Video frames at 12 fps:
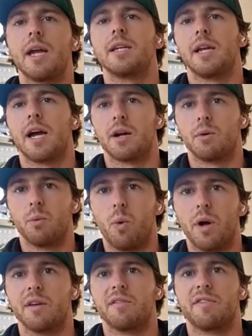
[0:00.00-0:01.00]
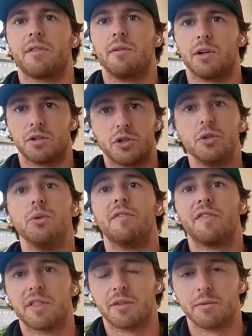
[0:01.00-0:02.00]
and I are two of
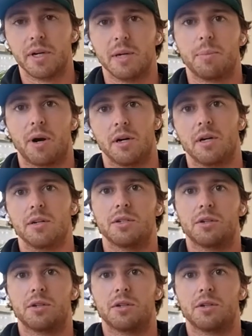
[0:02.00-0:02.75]
three partners.